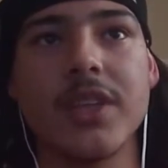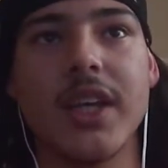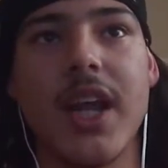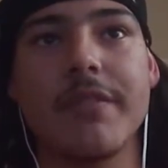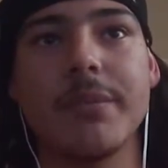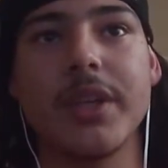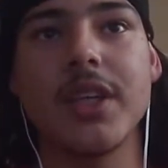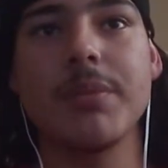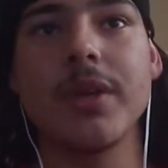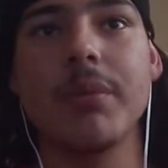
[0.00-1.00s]
I haven't been
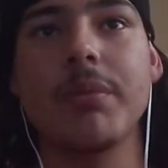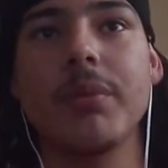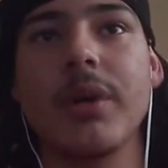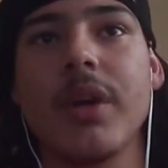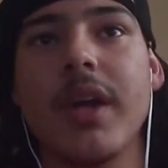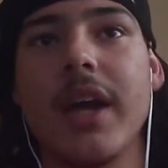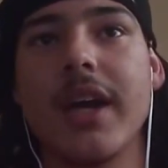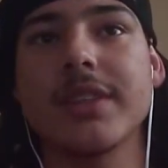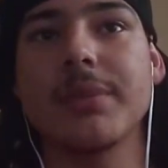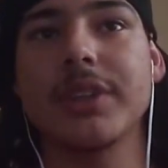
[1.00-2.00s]
keeping up
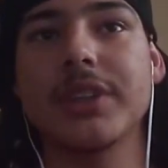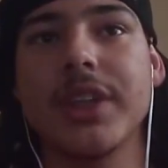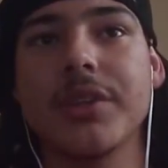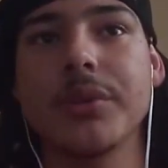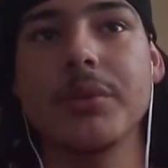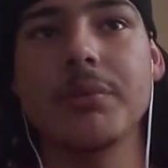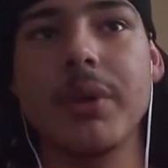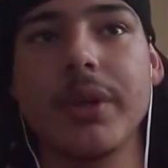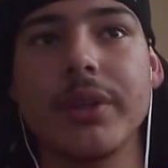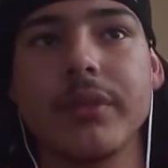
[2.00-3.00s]
as much as I do,
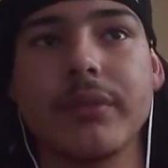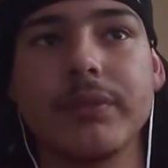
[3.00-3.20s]
but